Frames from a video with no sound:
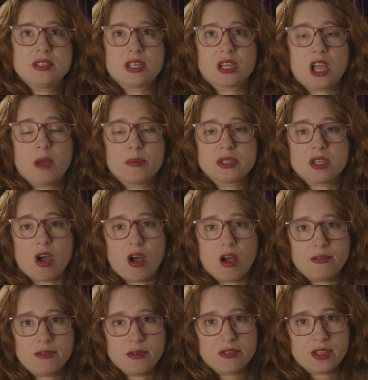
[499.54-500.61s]
that comes
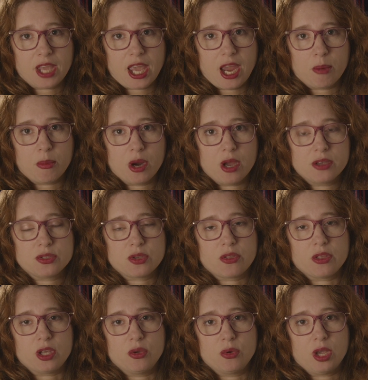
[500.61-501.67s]
off of the camera so
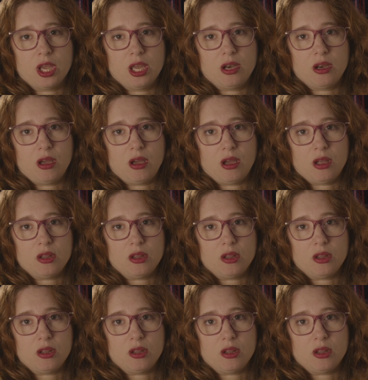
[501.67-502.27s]
that you can